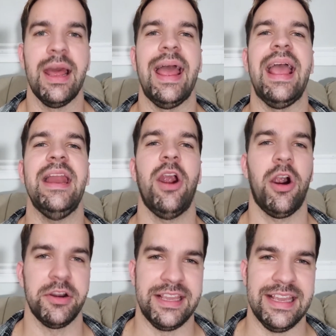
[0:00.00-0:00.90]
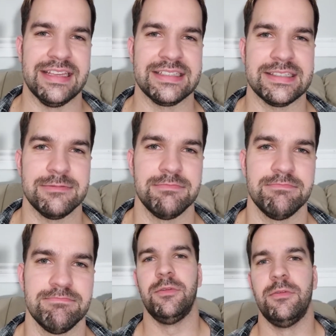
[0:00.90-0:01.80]
and Arceus.
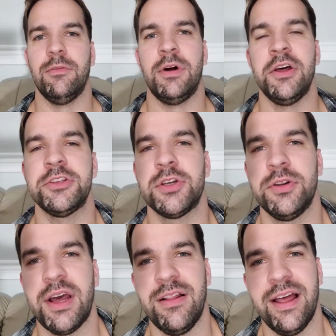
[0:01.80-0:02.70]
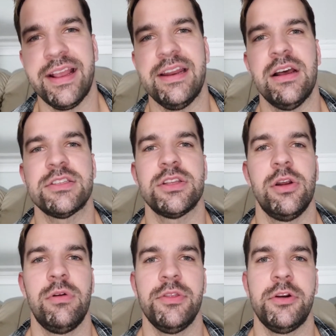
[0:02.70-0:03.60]
While the Totodile line cannot solo
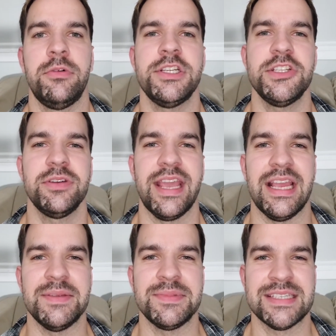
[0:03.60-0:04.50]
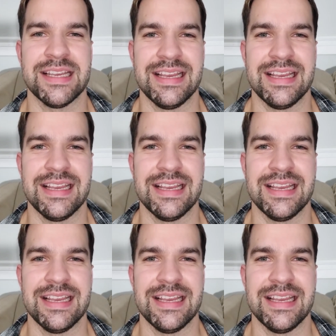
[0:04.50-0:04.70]
run the original games,